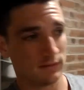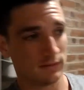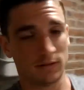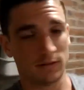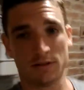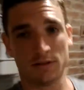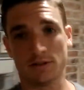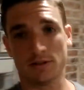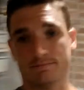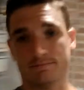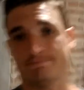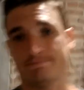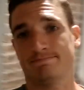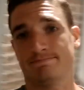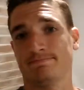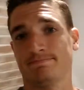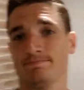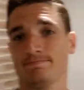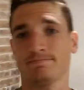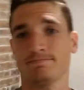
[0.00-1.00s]
Don't know.
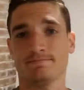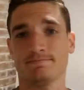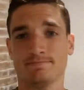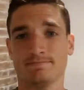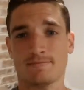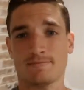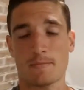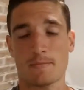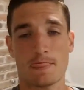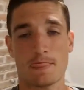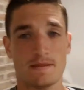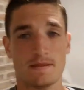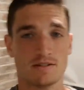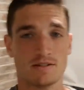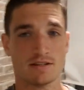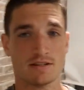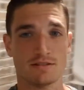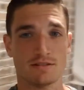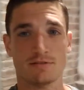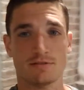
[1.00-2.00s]
I
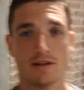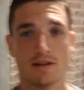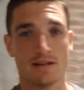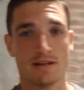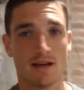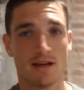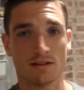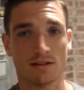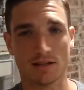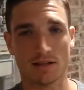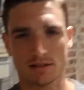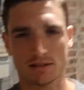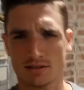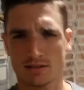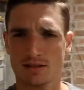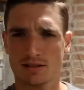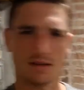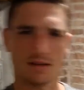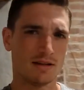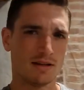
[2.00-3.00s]
just gotta find out. Like,
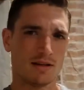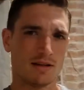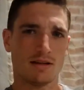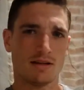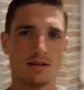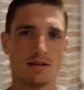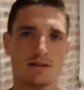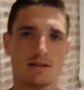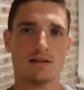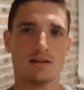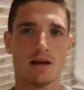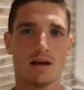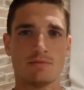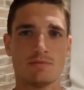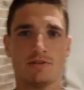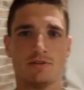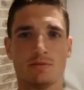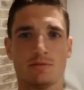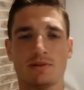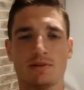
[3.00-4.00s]
I'm
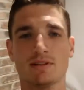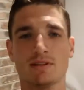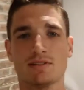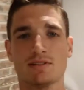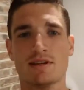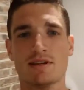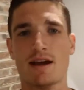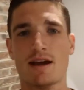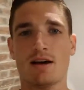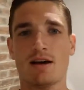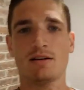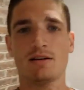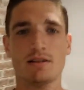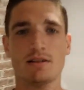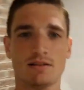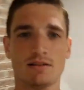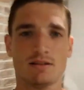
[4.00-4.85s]
filming this now,